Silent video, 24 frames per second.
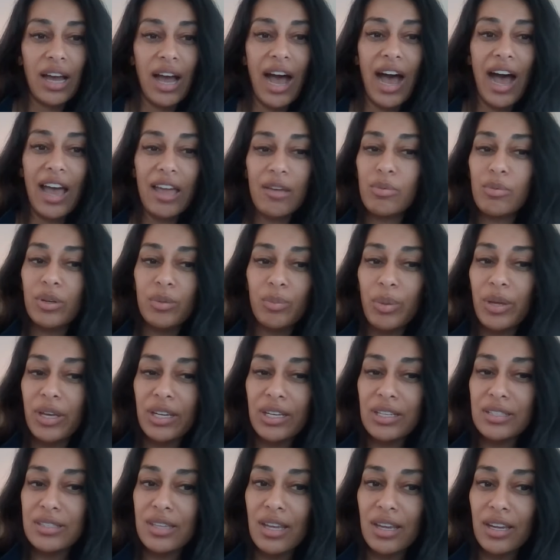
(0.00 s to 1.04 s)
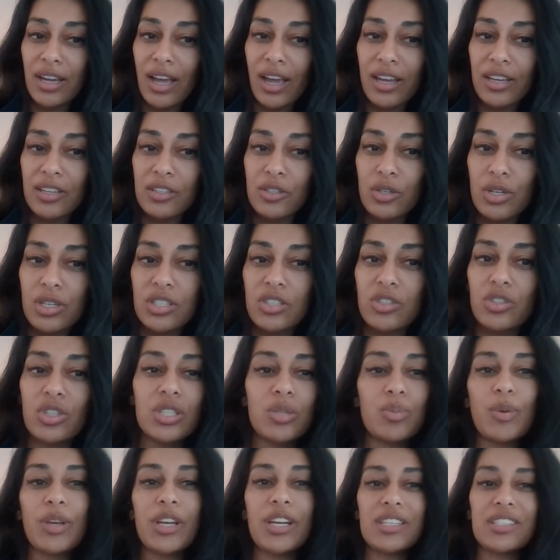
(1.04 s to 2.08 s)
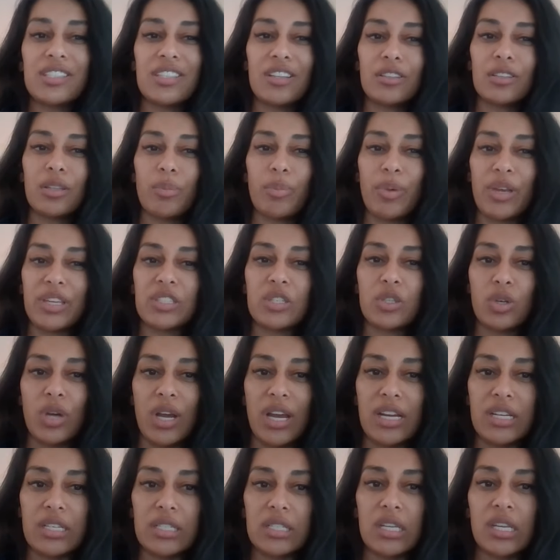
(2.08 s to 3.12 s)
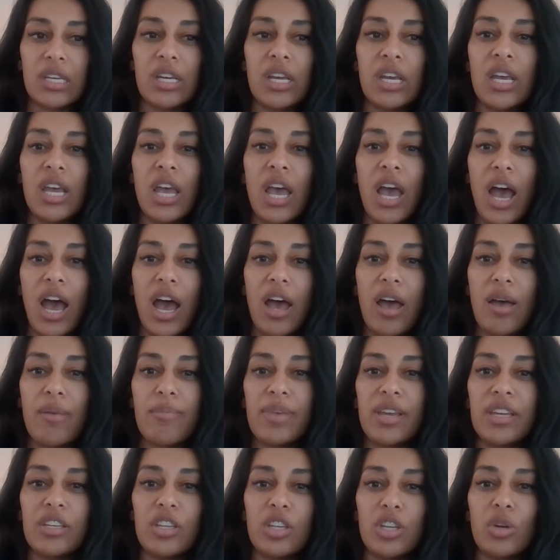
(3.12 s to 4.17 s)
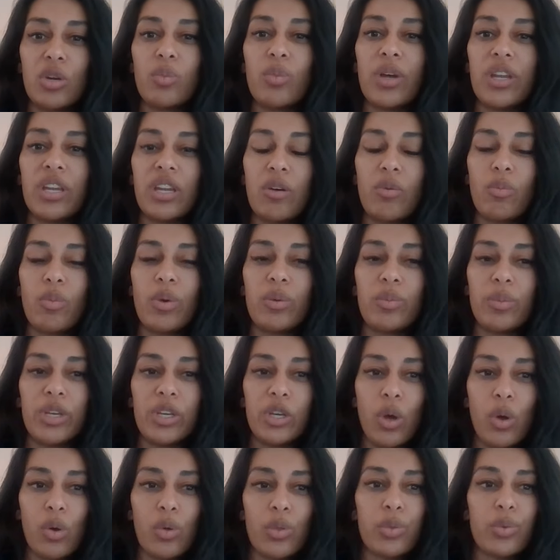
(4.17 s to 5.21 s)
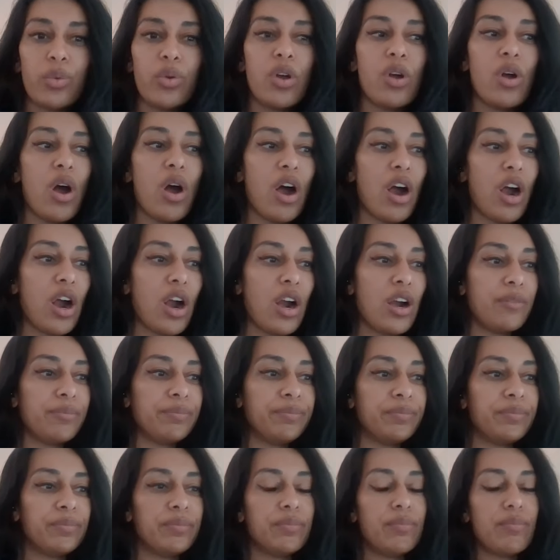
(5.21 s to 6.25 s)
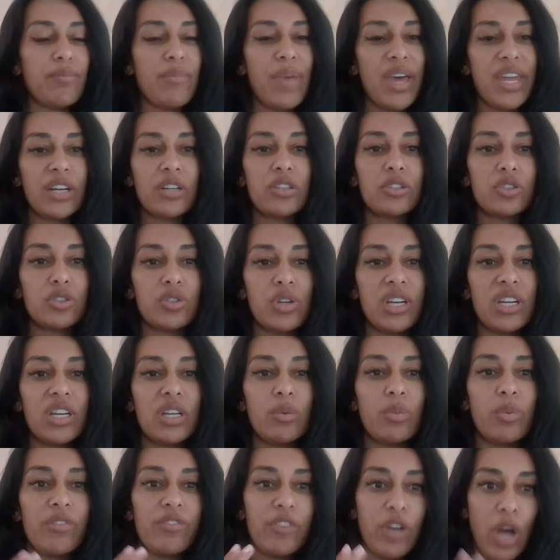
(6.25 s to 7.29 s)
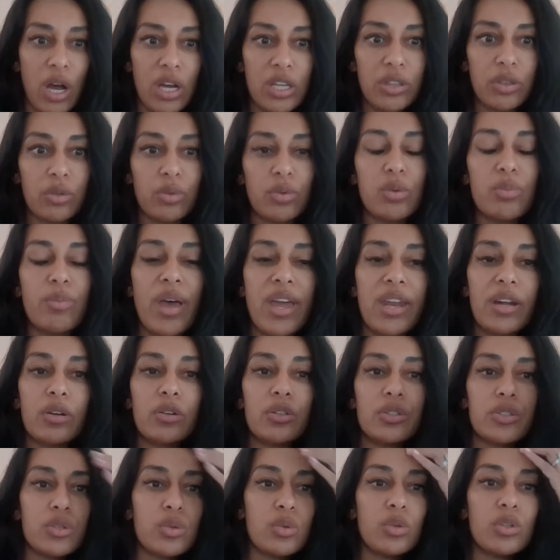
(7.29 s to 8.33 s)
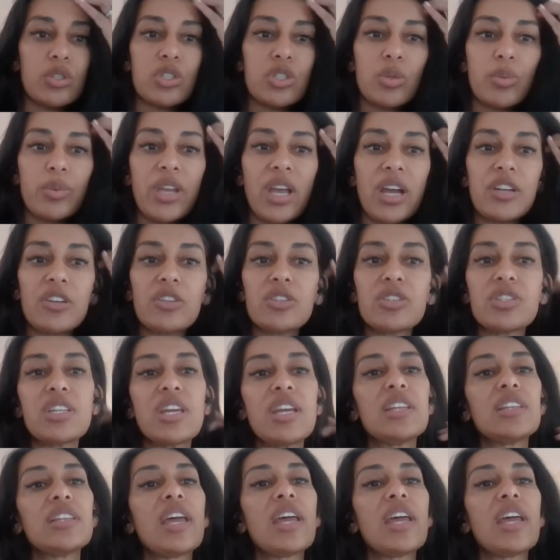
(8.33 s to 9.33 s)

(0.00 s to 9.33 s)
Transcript: I would pick a psychiatrist just because they're the best trained. You know, when we go through our medical training, we've gone through medical school, so we understand